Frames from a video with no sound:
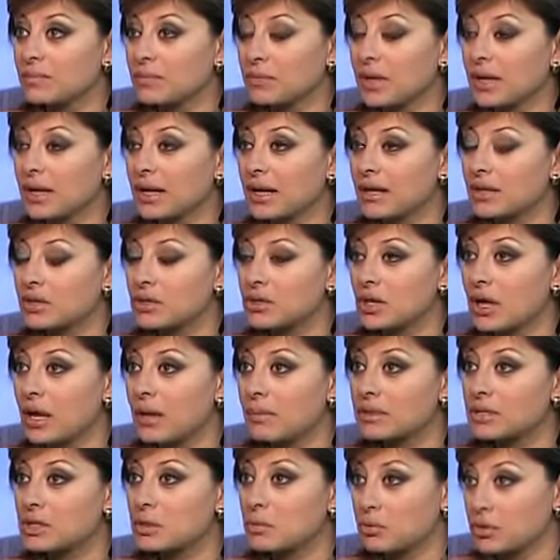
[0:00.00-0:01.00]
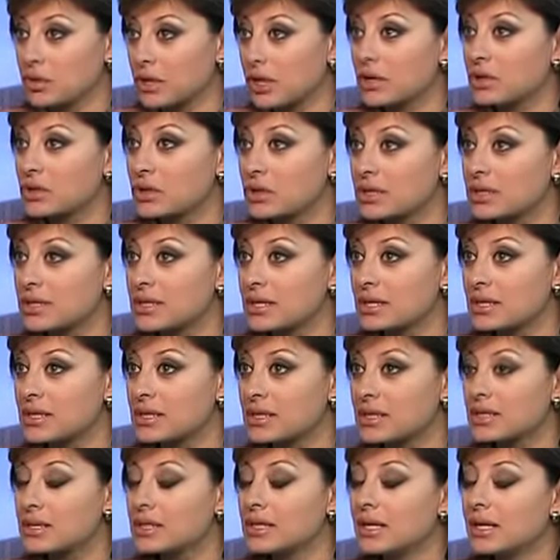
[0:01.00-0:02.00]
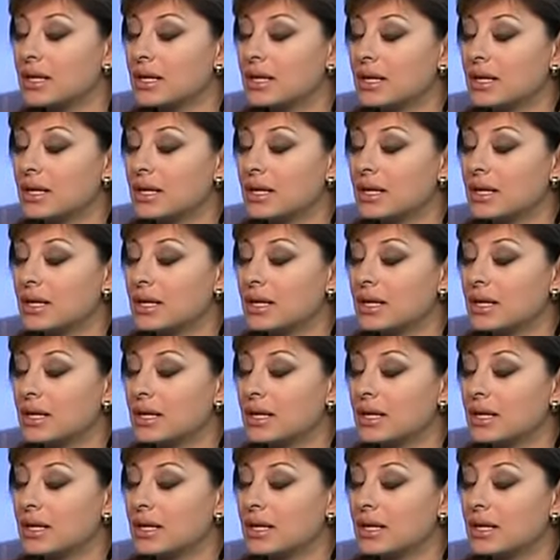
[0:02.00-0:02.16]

and I got a job as a production assistant,